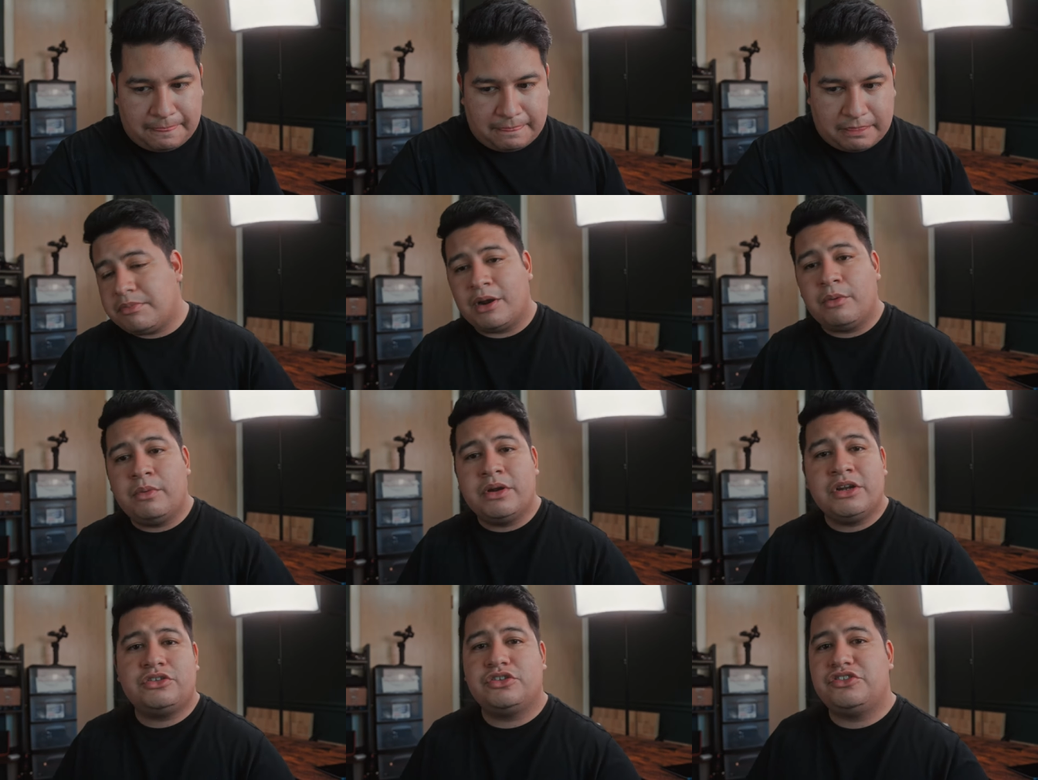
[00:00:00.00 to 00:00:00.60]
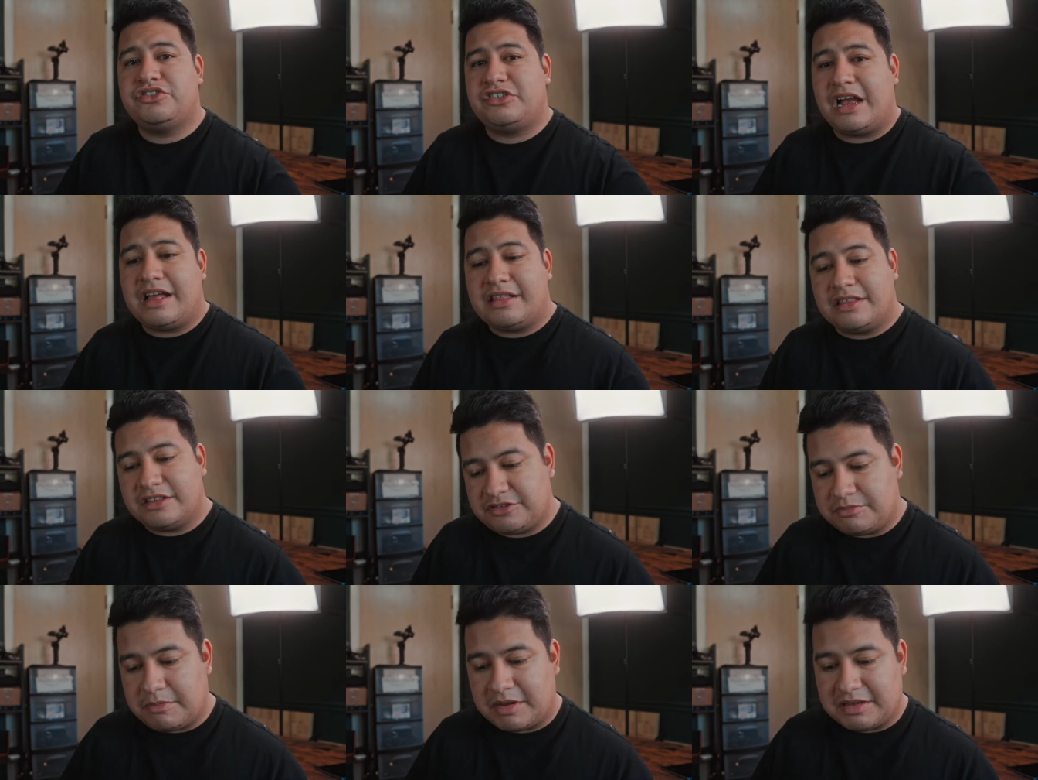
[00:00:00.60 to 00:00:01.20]
but I wanted to
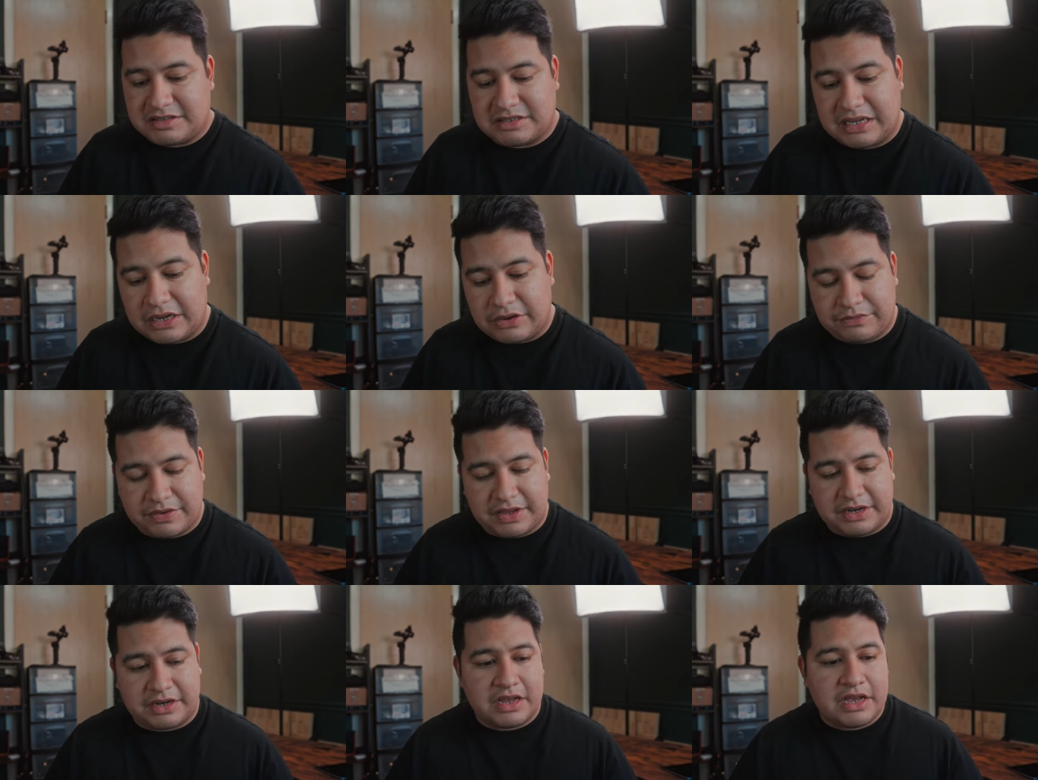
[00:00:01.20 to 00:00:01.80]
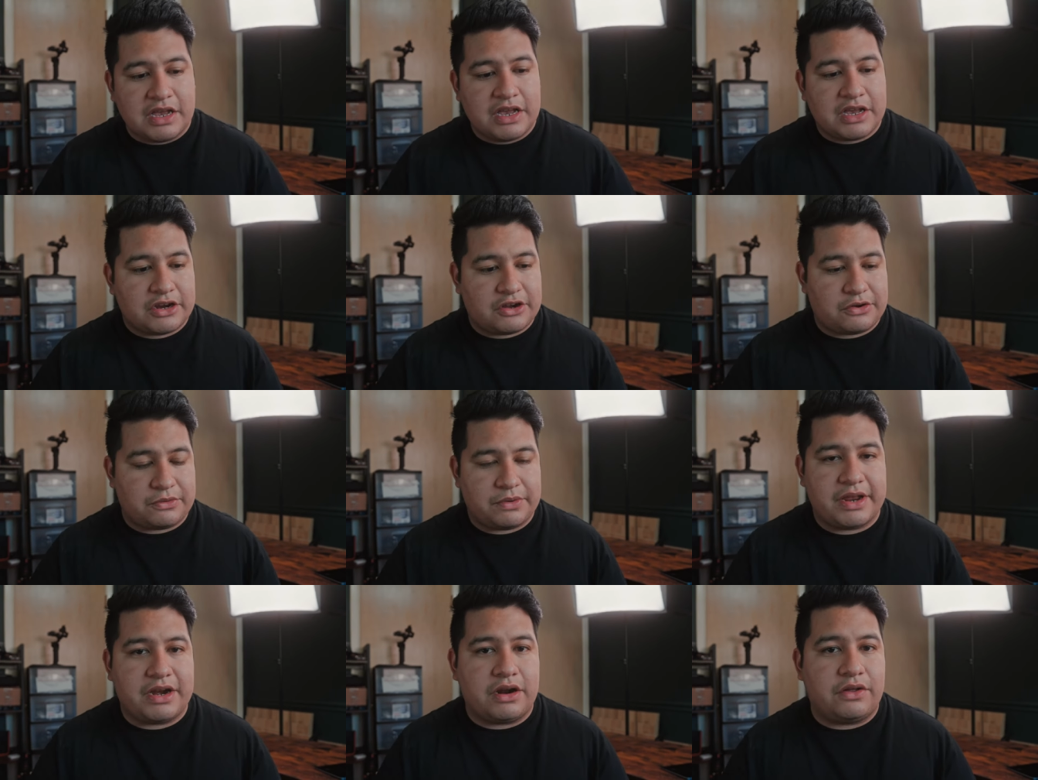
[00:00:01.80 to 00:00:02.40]
challenge myself and
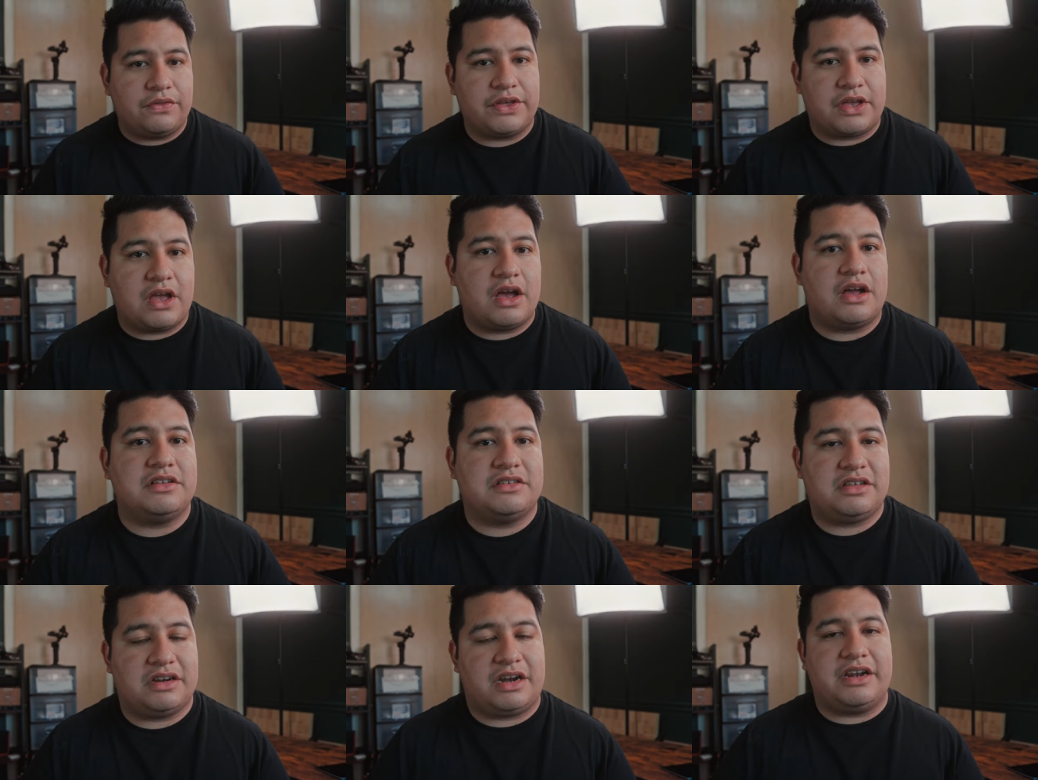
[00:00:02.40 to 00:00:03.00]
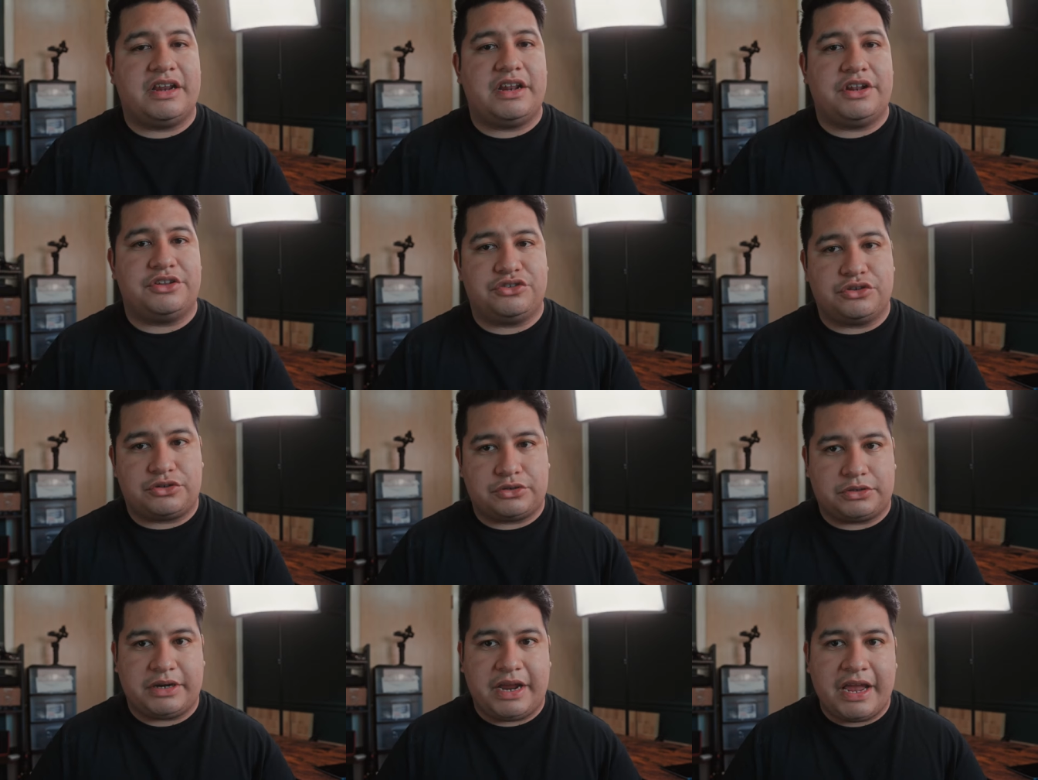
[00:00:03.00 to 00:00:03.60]
create all the content I needed to
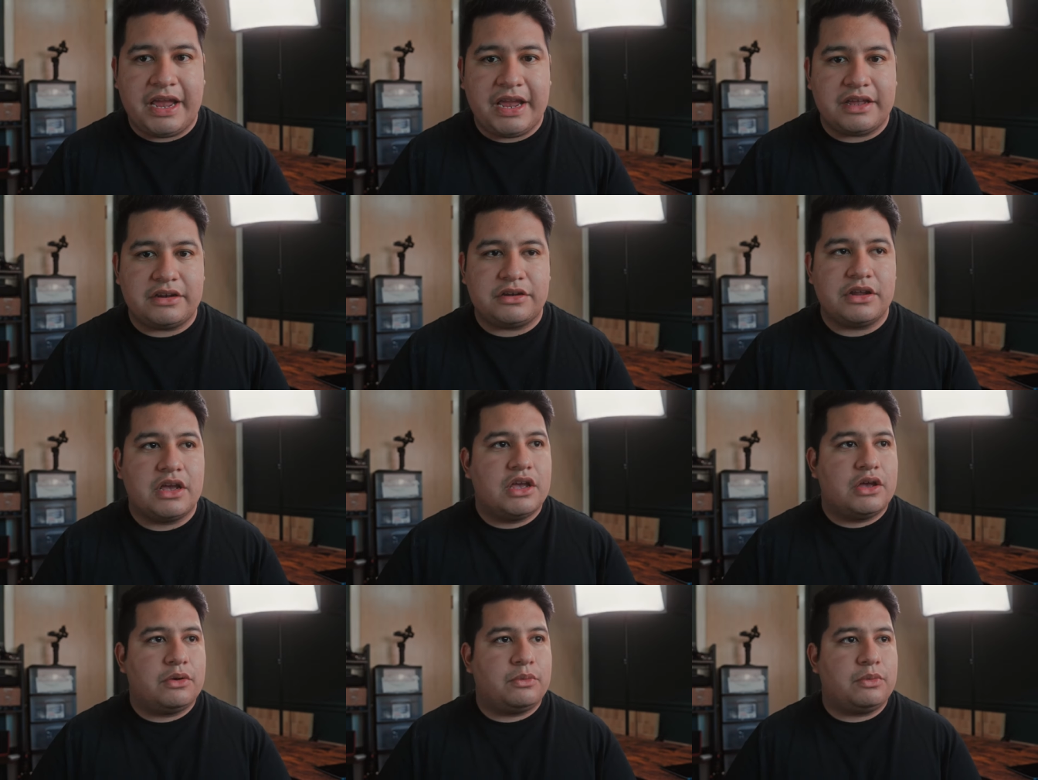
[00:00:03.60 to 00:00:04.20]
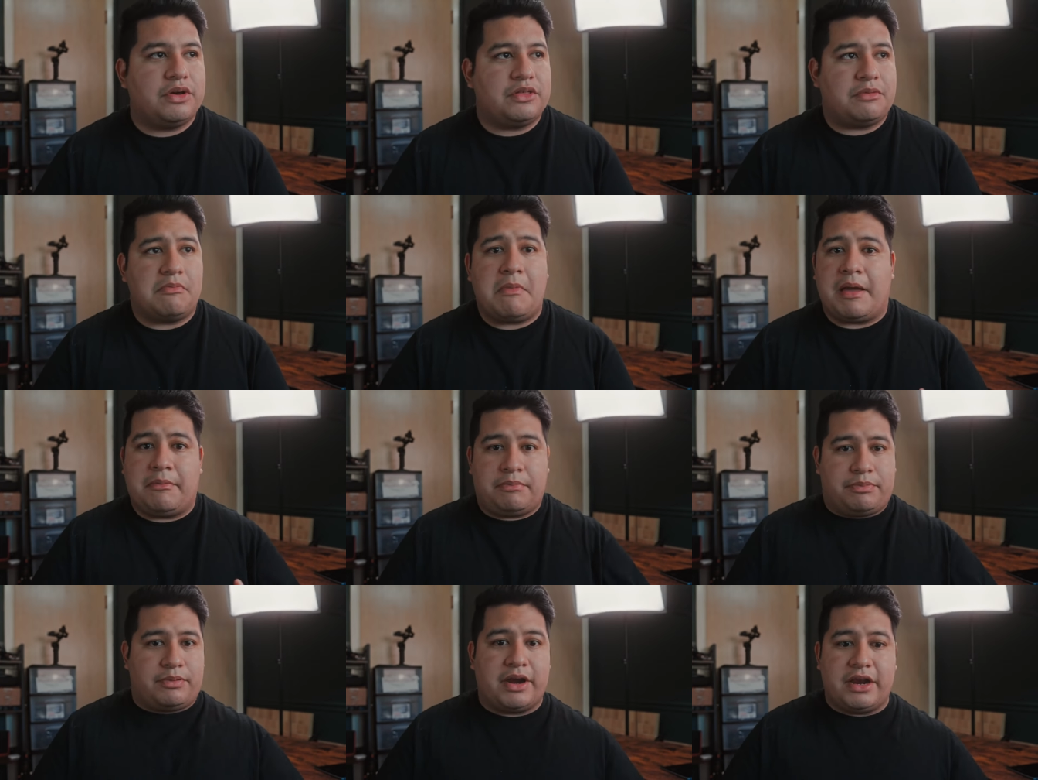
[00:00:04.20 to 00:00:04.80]
create with
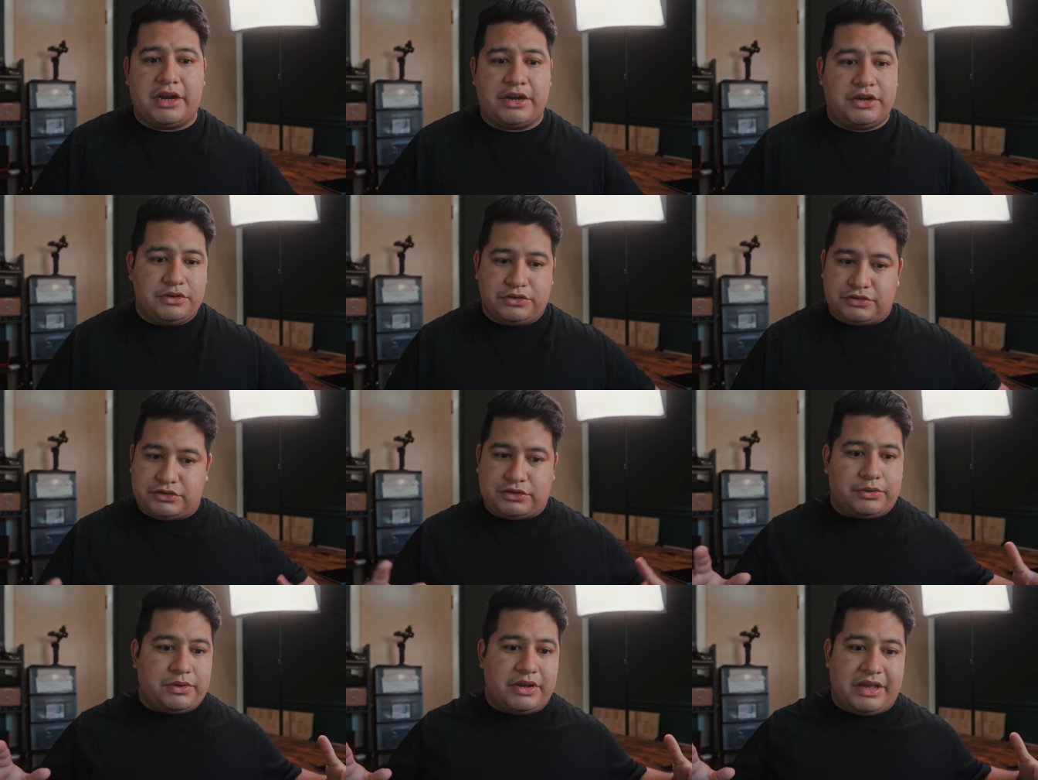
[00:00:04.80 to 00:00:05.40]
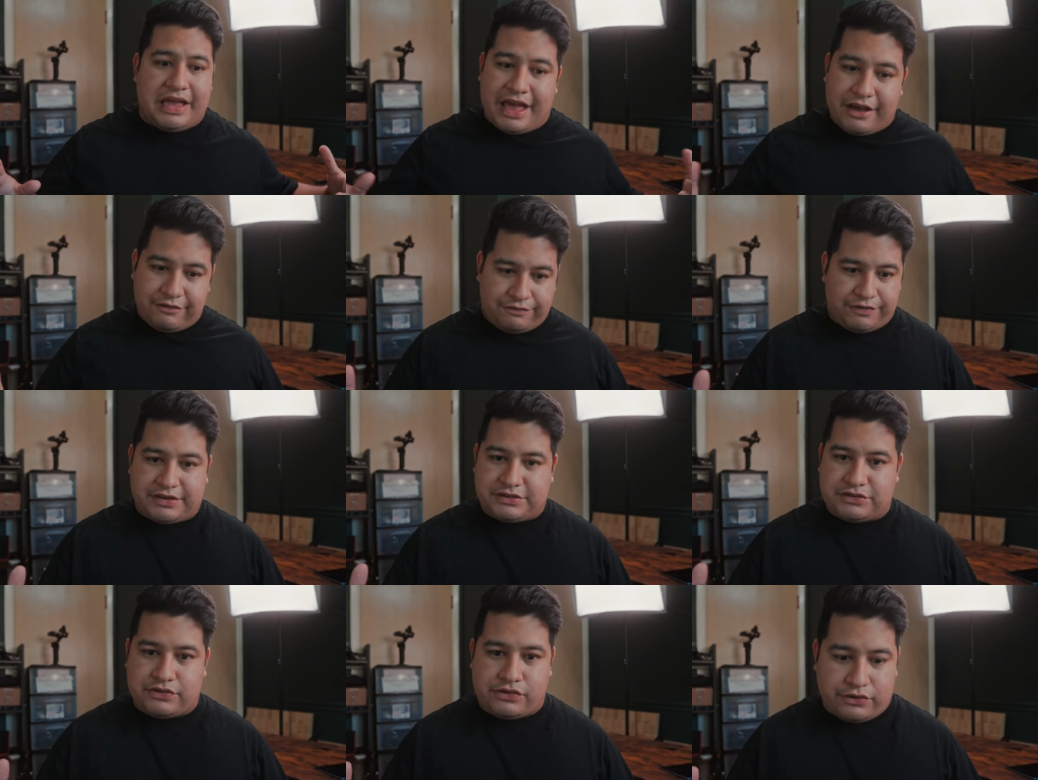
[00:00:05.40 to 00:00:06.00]
my brand new Sony
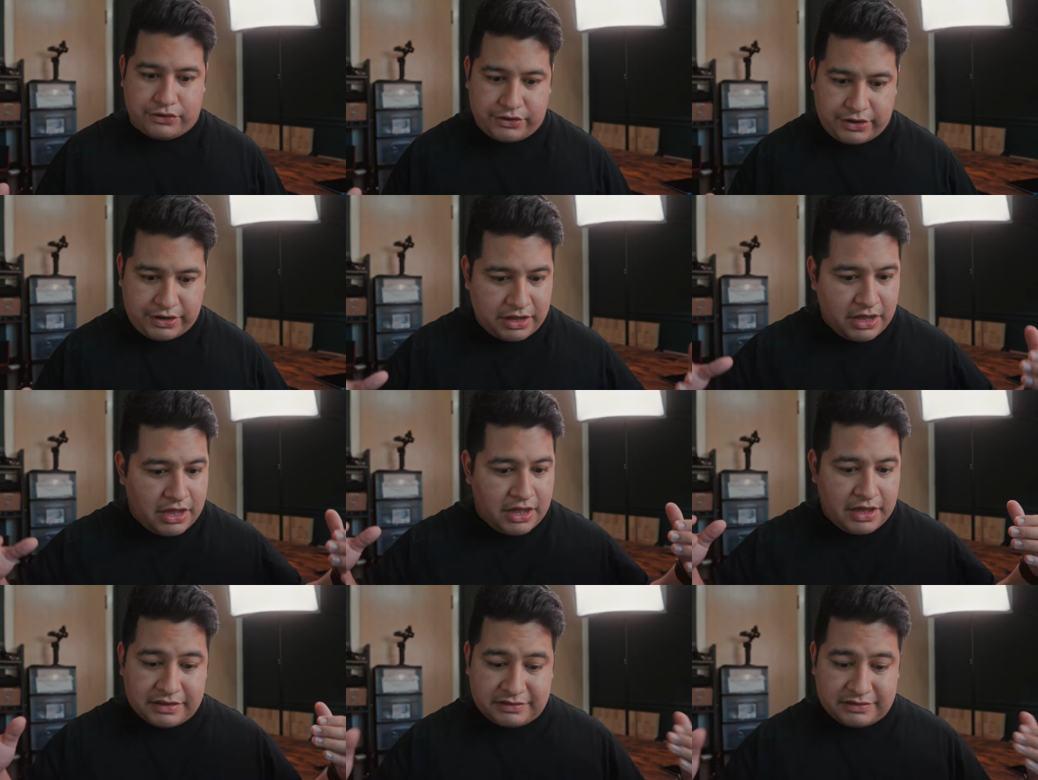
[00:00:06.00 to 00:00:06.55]
FX30.